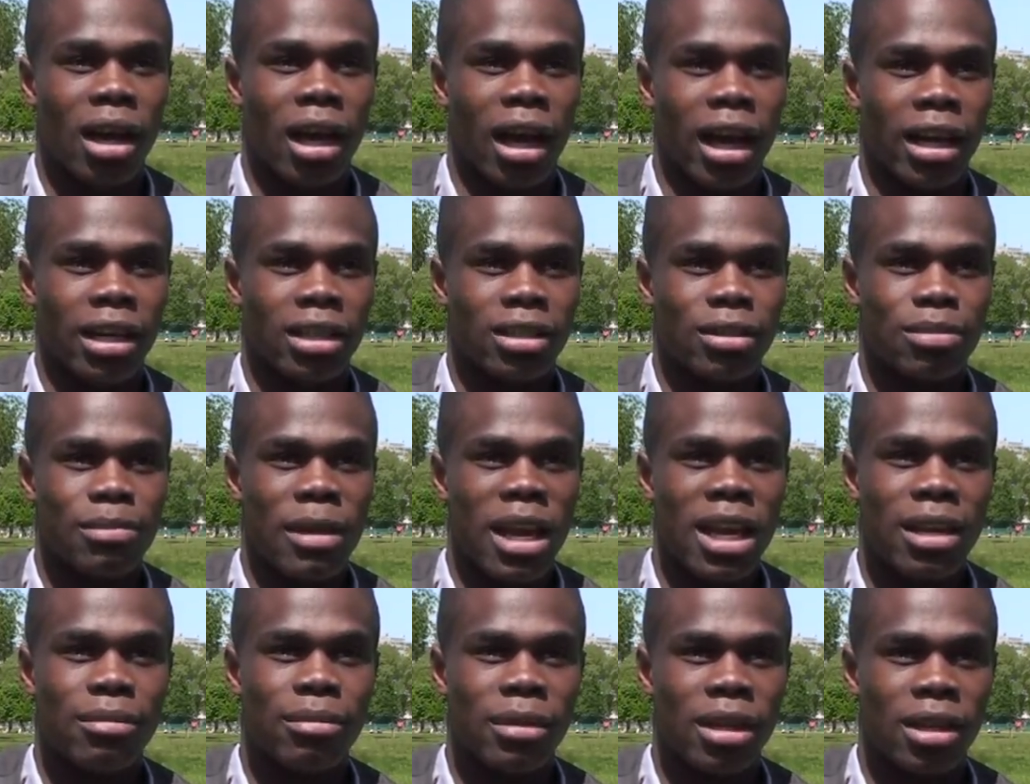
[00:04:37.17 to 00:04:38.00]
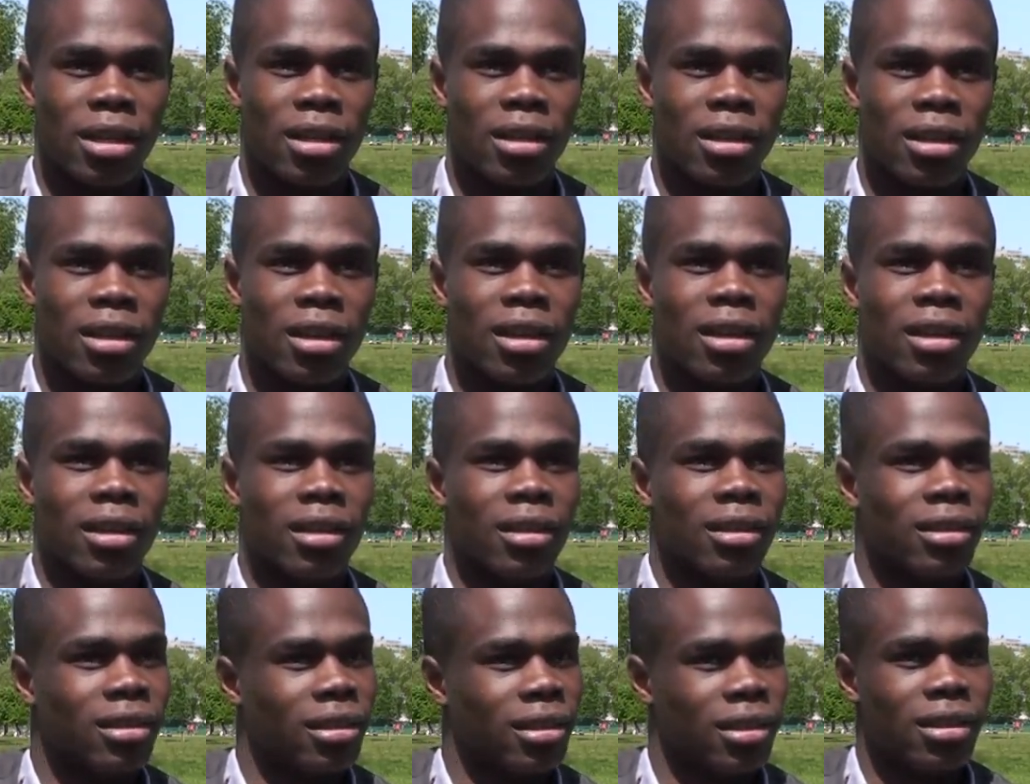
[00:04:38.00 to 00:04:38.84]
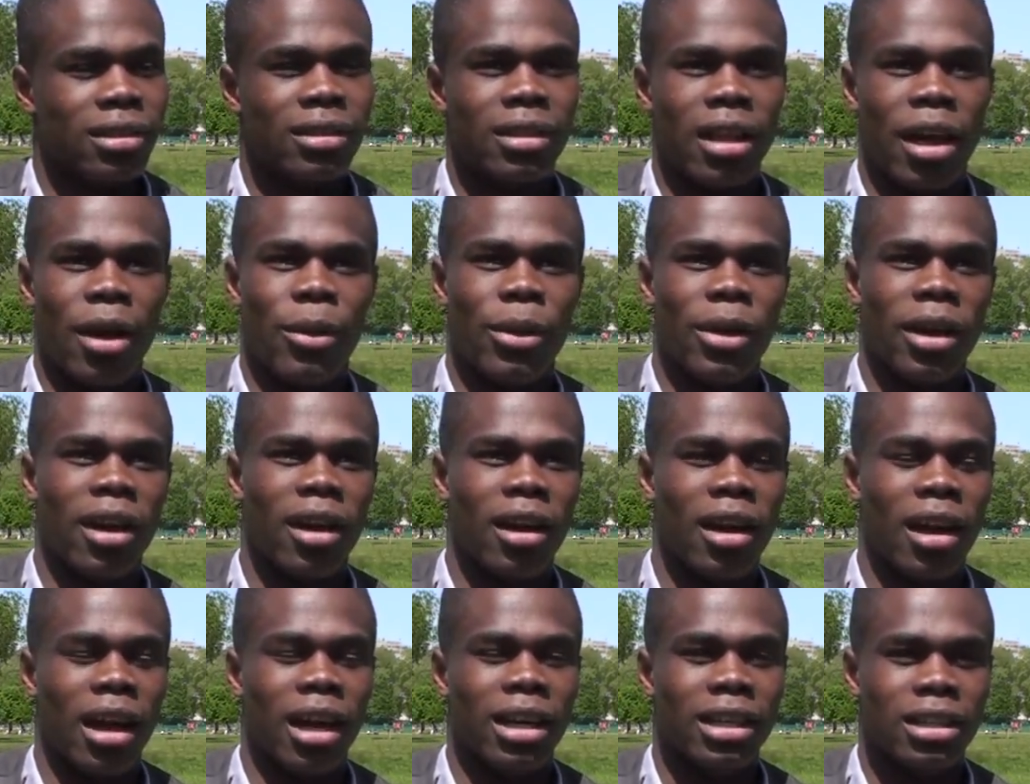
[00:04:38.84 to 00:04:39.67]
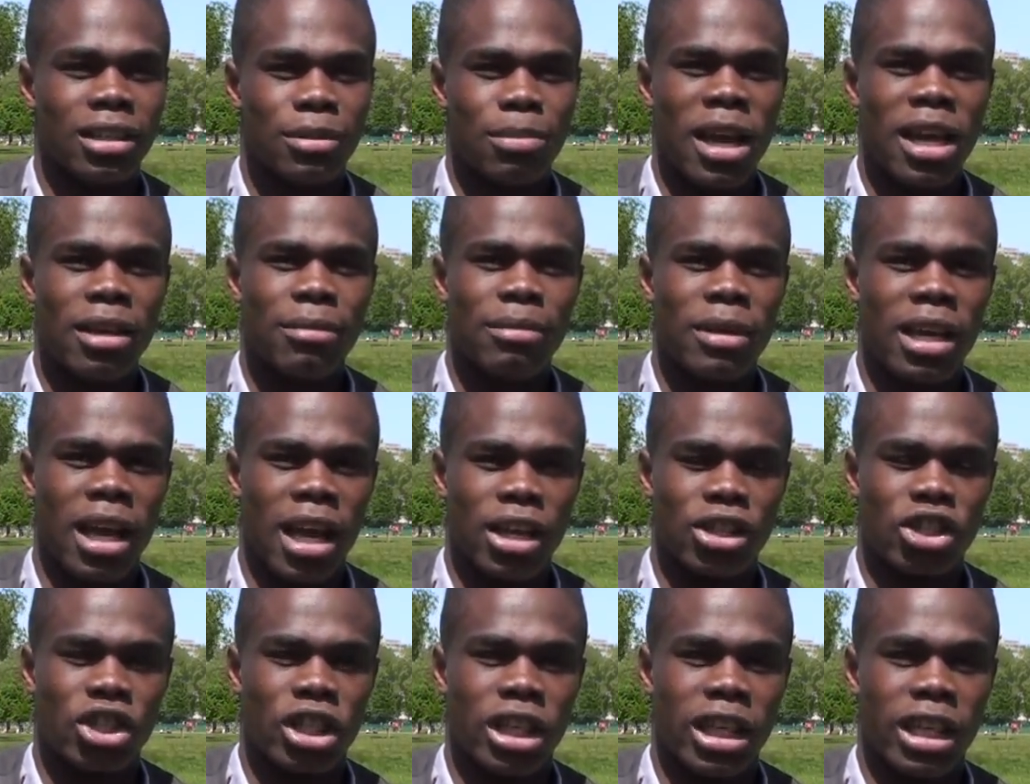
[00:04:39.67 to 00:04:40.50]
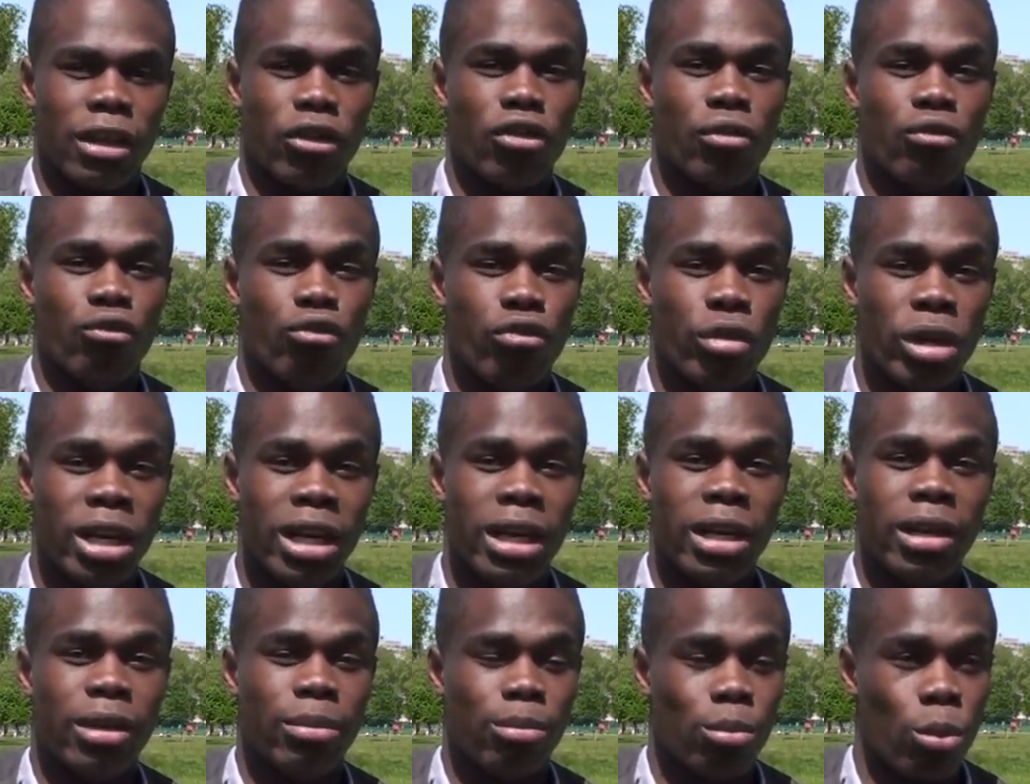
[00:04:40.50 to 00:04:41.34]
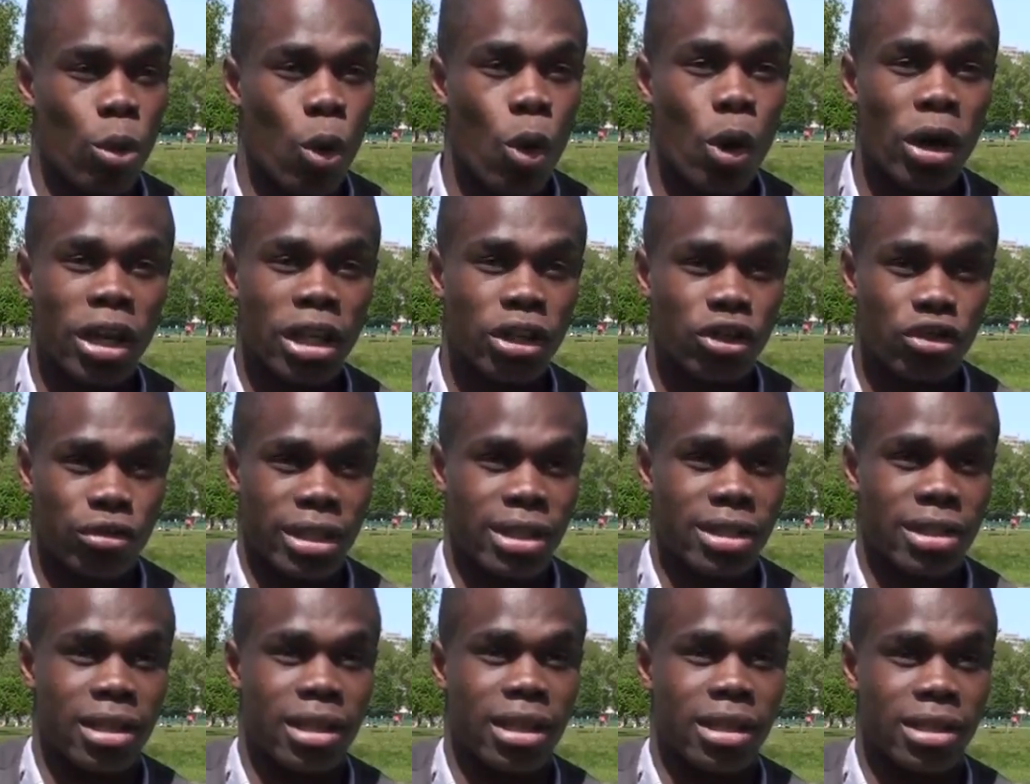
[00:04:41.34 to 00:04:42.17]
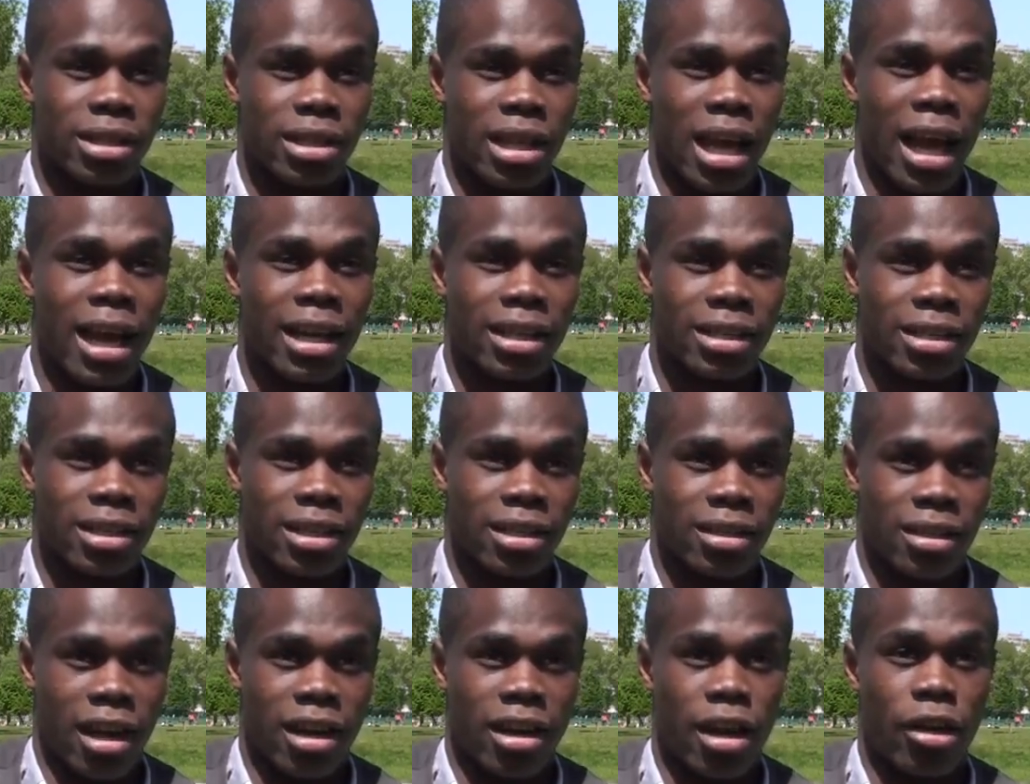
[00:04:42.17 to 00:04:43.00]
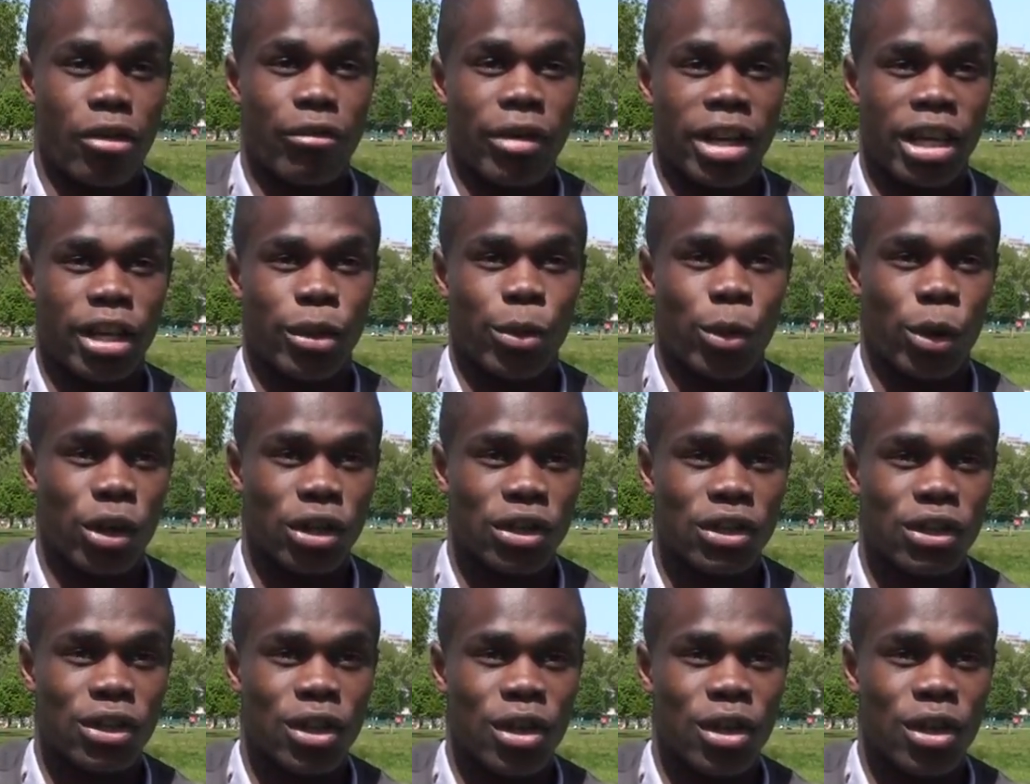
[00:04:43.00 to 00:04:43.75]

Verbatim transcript: And this is the London Actors Workshop. There we are. And it's made me actually really more interested into acting than I already was,